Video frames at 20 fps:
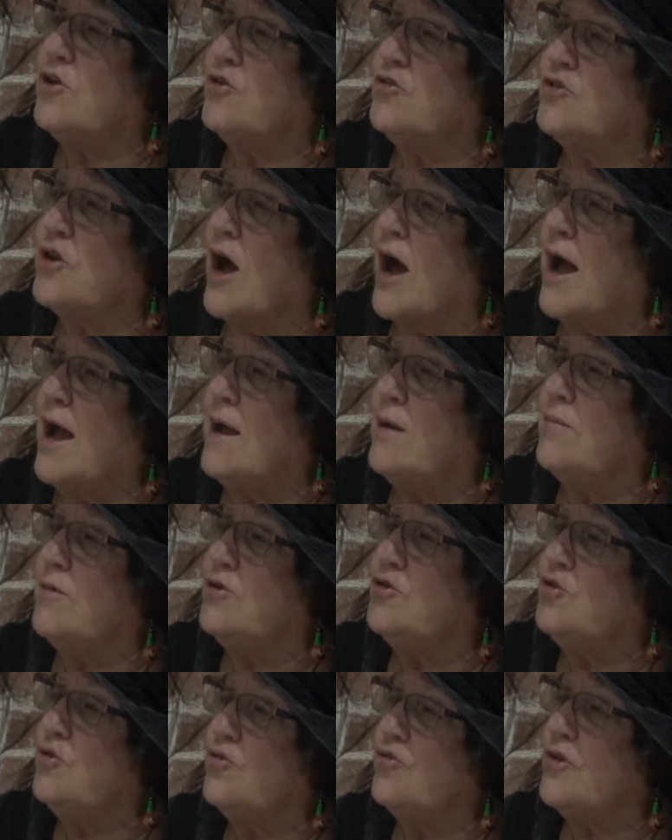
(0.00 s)
your time
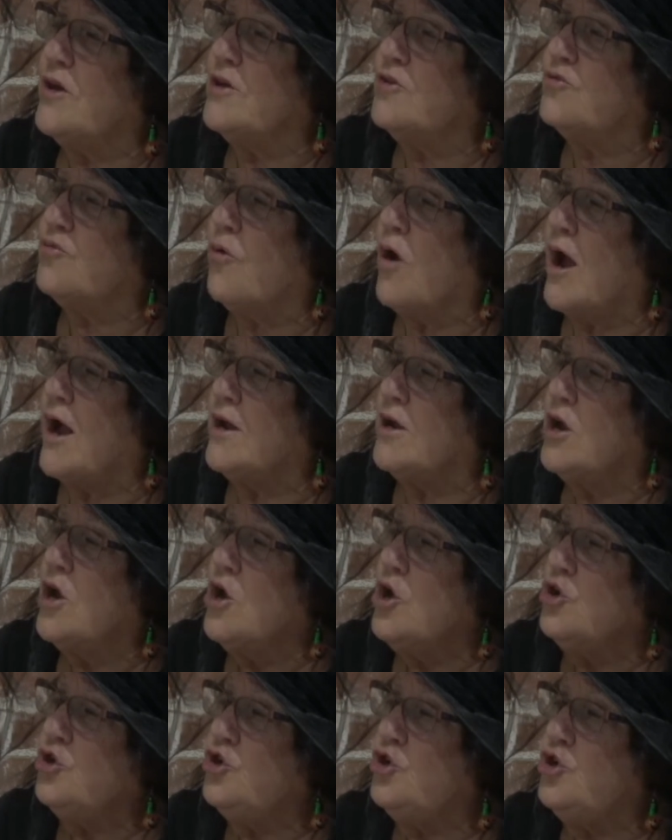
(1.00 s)
and do things right.
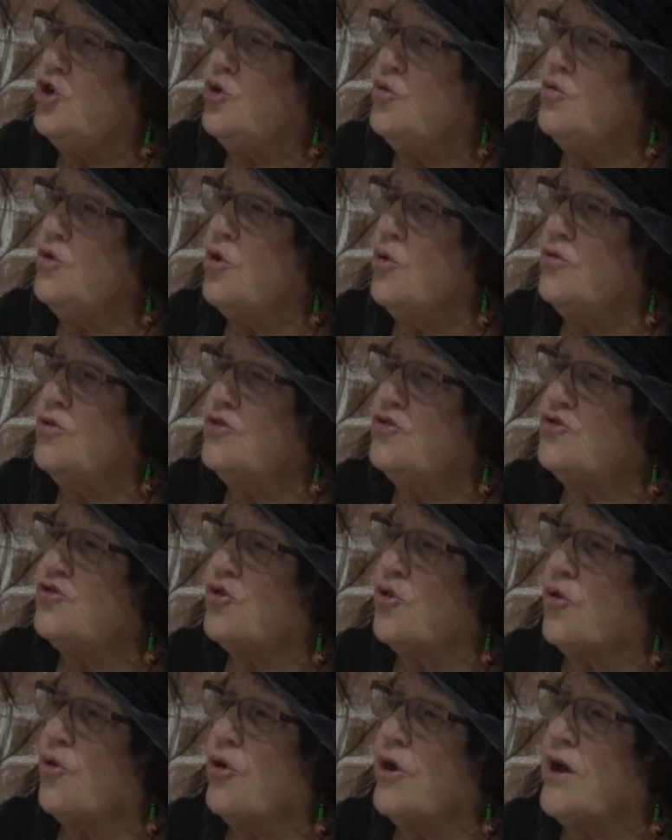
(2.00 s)
Do you know the
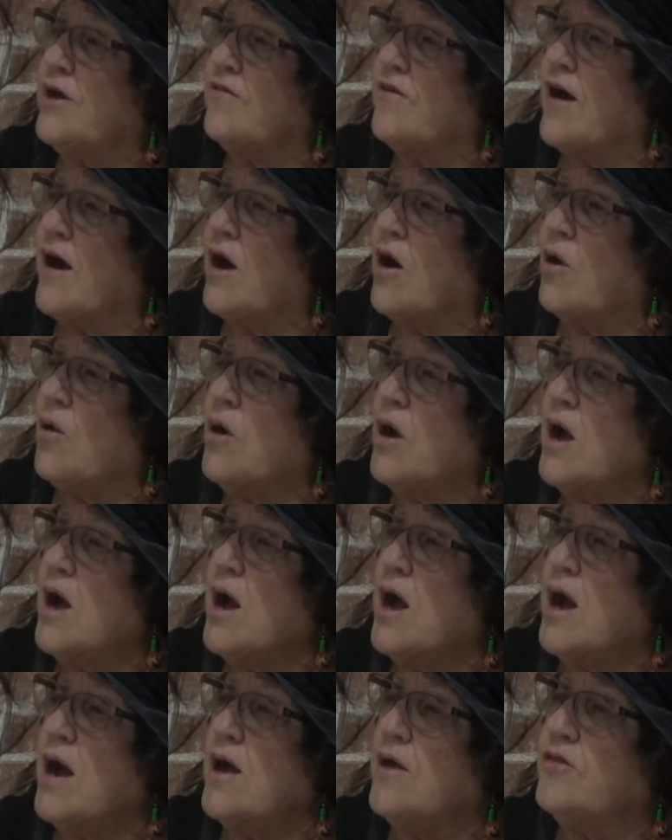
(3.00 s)
story of how
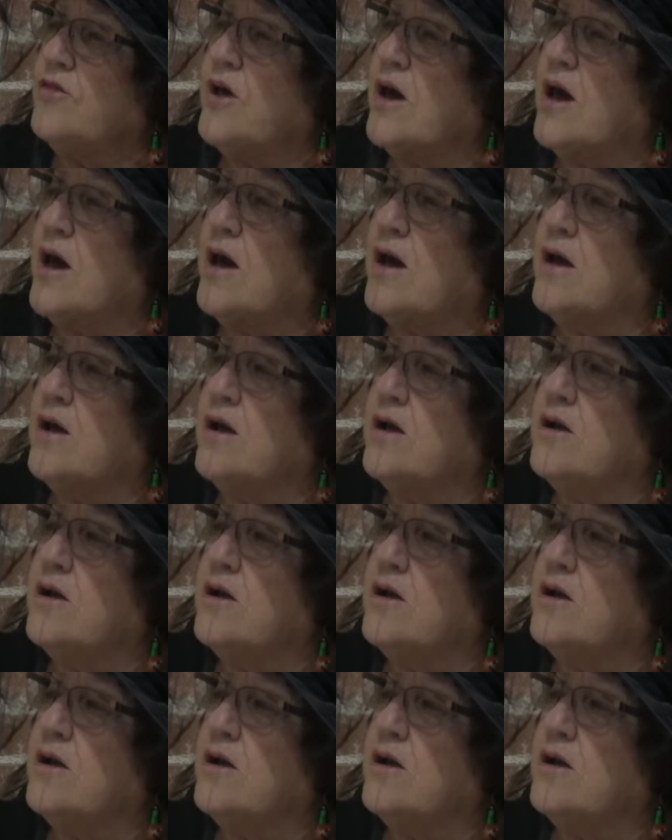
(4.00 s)
the